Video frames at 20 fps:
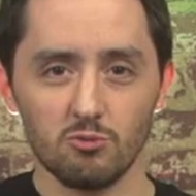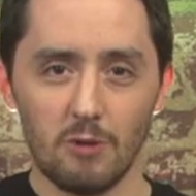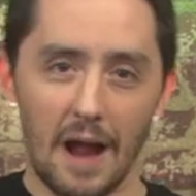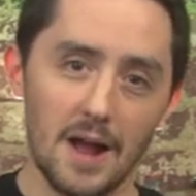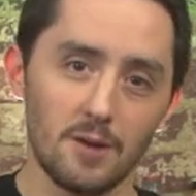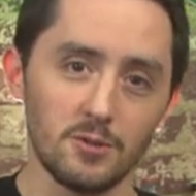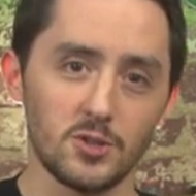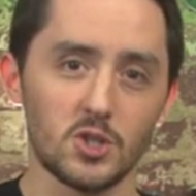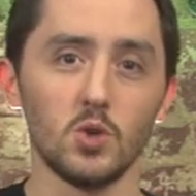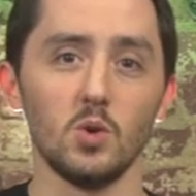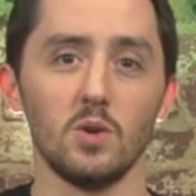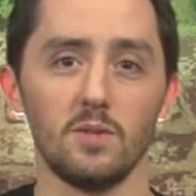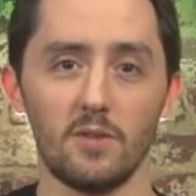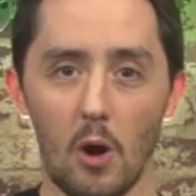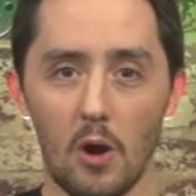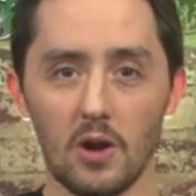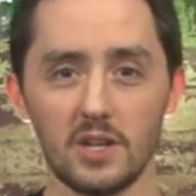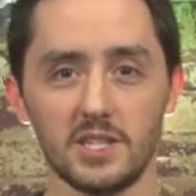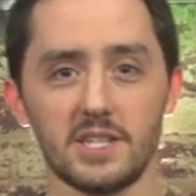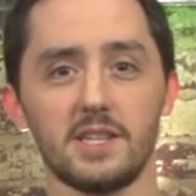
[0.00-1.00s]
round two of
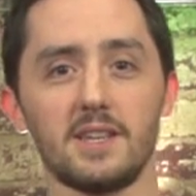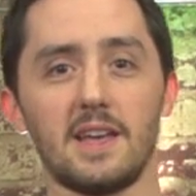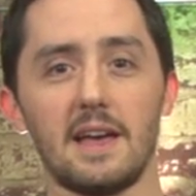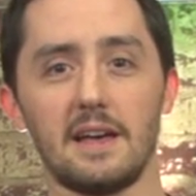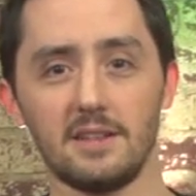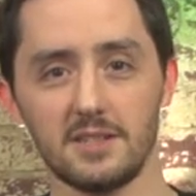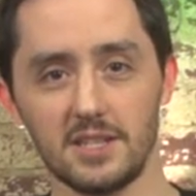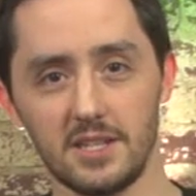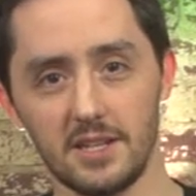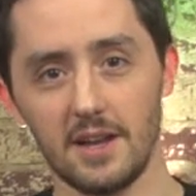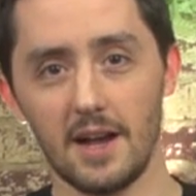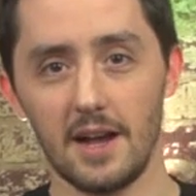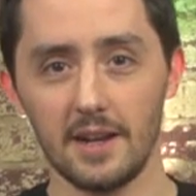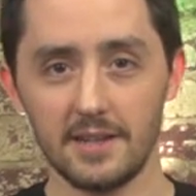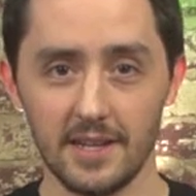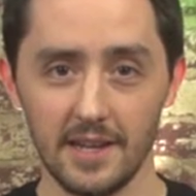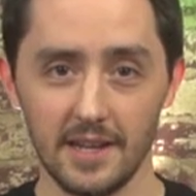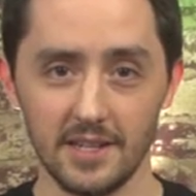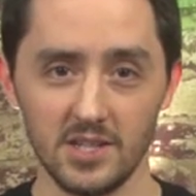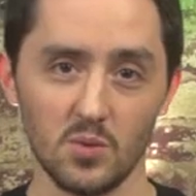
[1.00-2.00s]
Guardians of the Galaxy
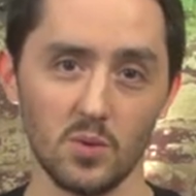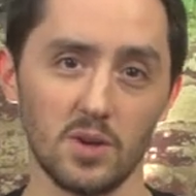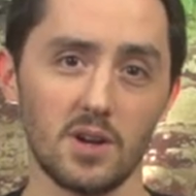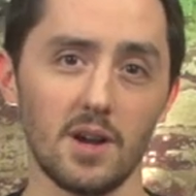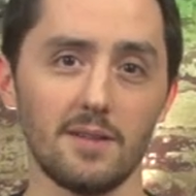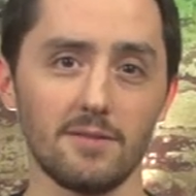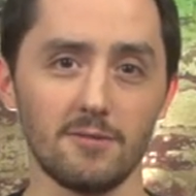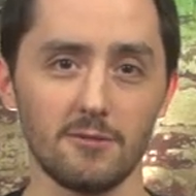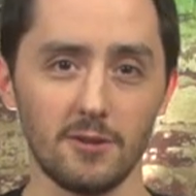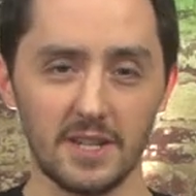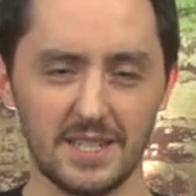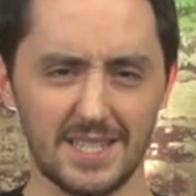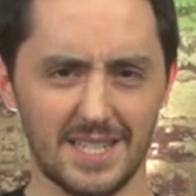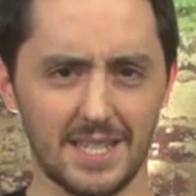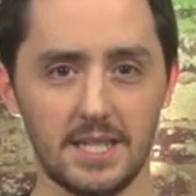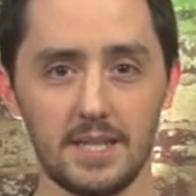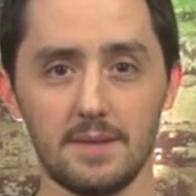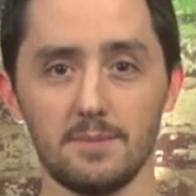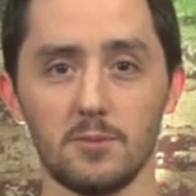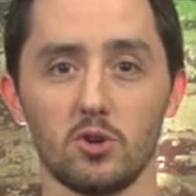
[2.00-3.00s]
cocktails, and we're covering
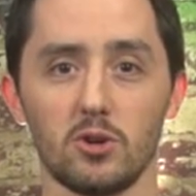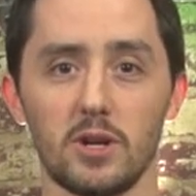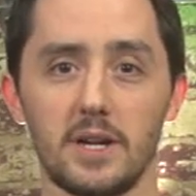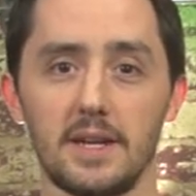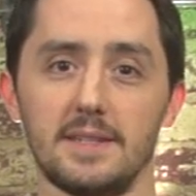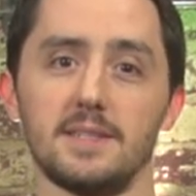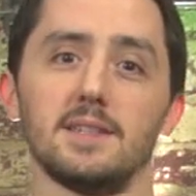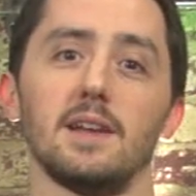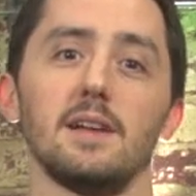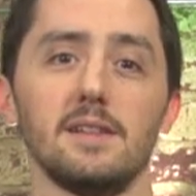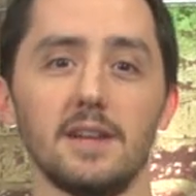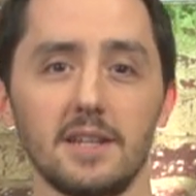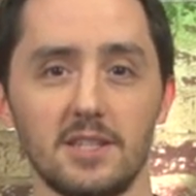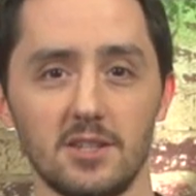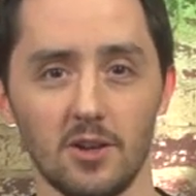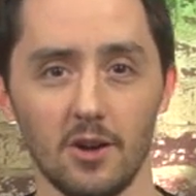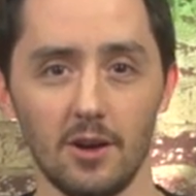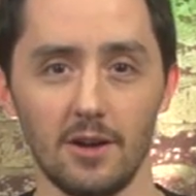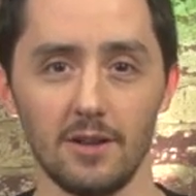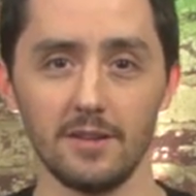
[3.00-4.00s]
Team Green, as I like
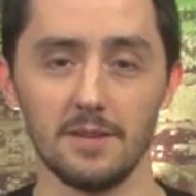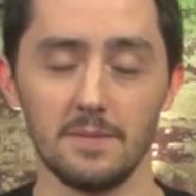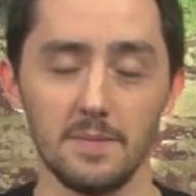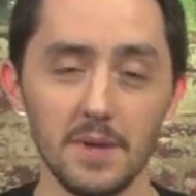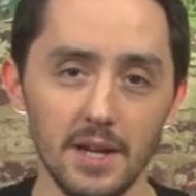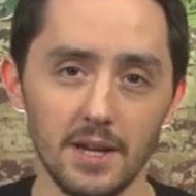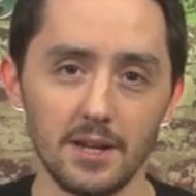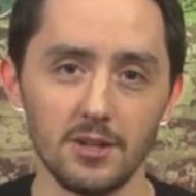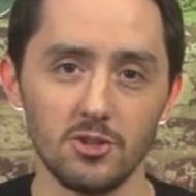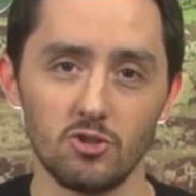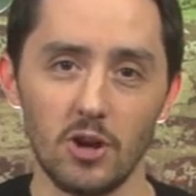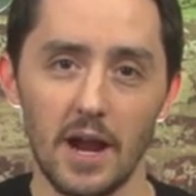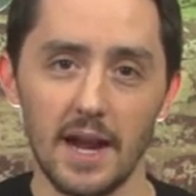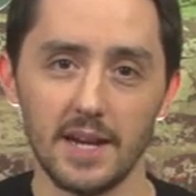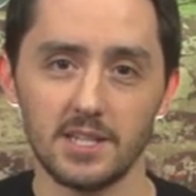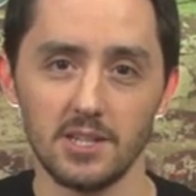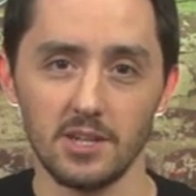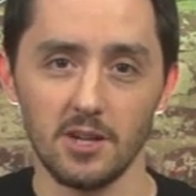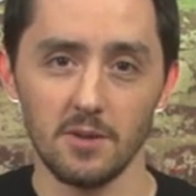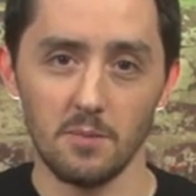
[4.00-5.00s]
to call them.
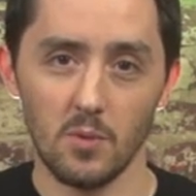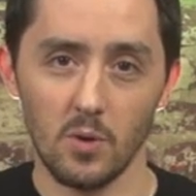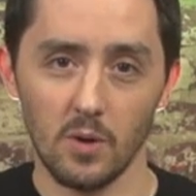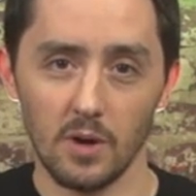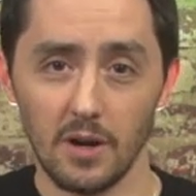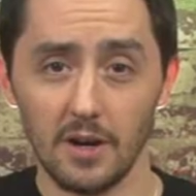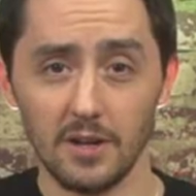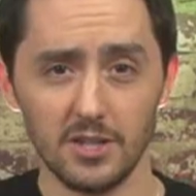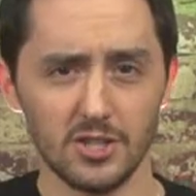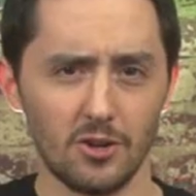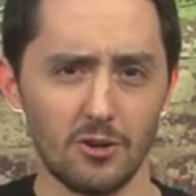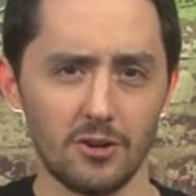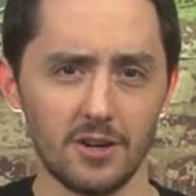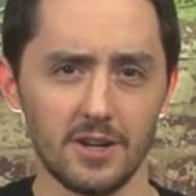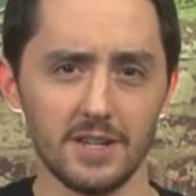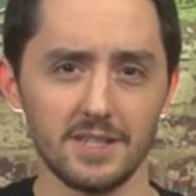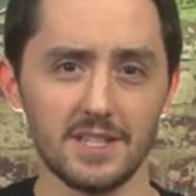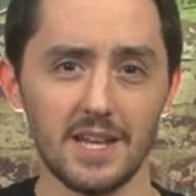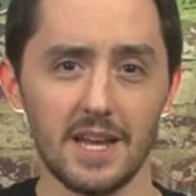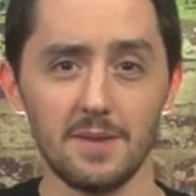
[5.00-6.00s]
Drax and Gamora
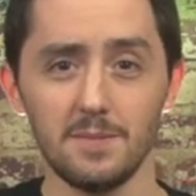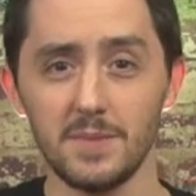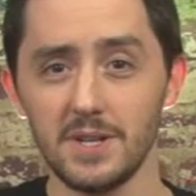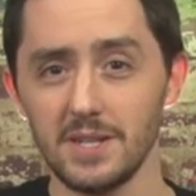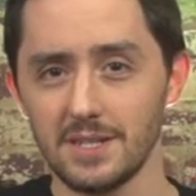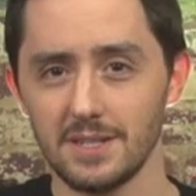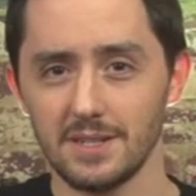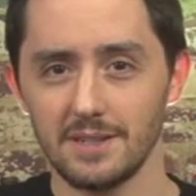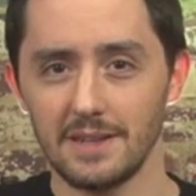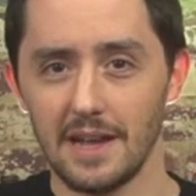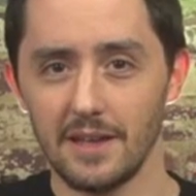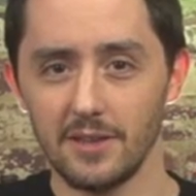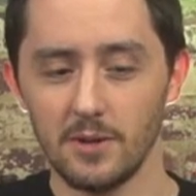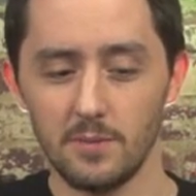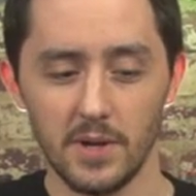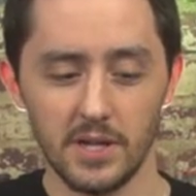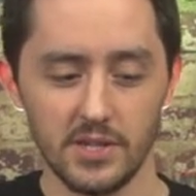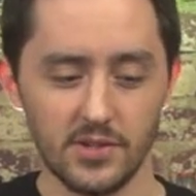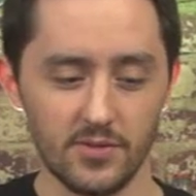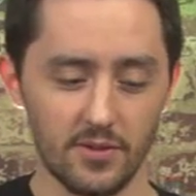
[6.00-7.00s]
started as enemies, now they're
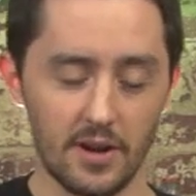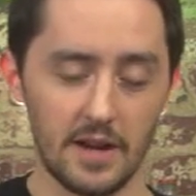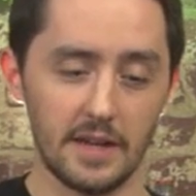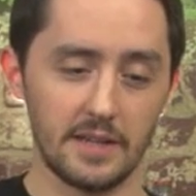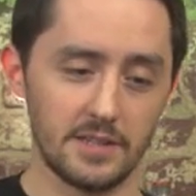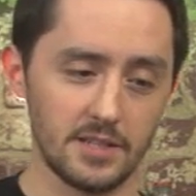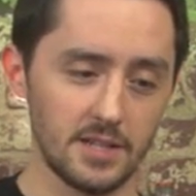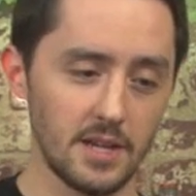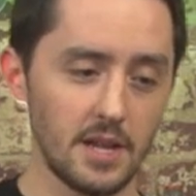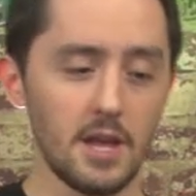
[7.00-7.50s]
best friends.